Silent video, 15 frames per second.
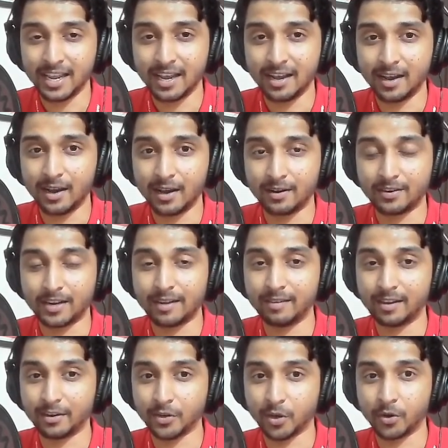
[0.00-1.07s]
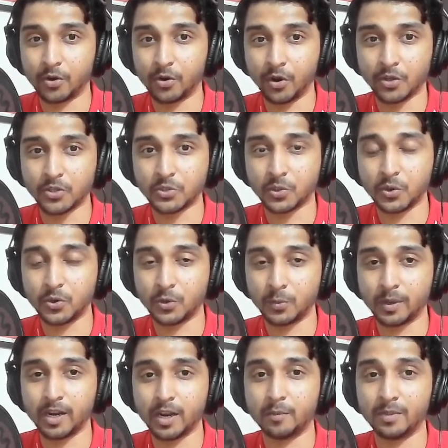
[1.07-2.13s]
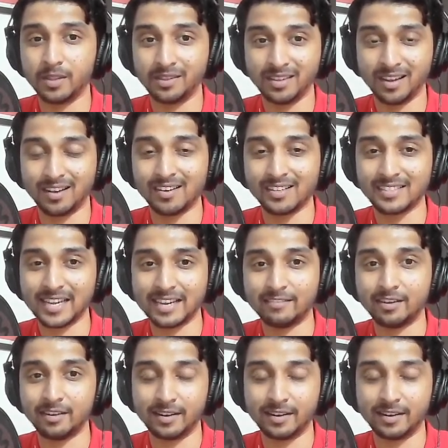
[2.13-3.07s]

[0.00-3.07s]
driving a Toro Rosso to become the youngest ever